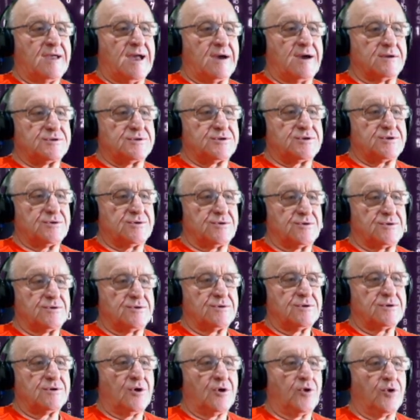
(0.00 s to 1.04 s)
out to
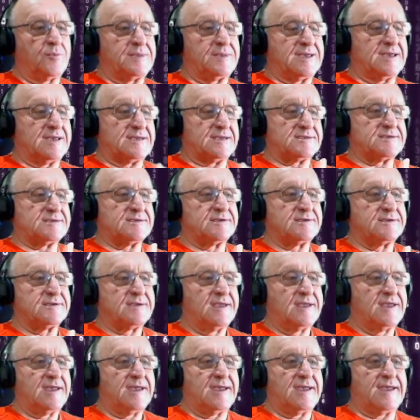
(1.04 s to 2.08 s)
OBS
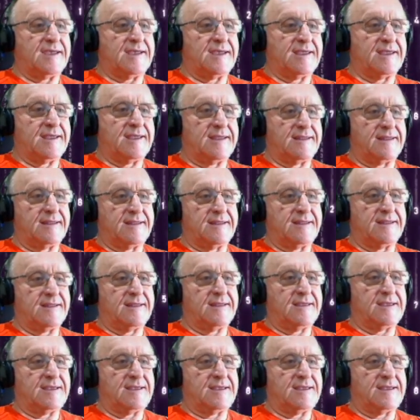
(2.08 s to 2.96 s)
and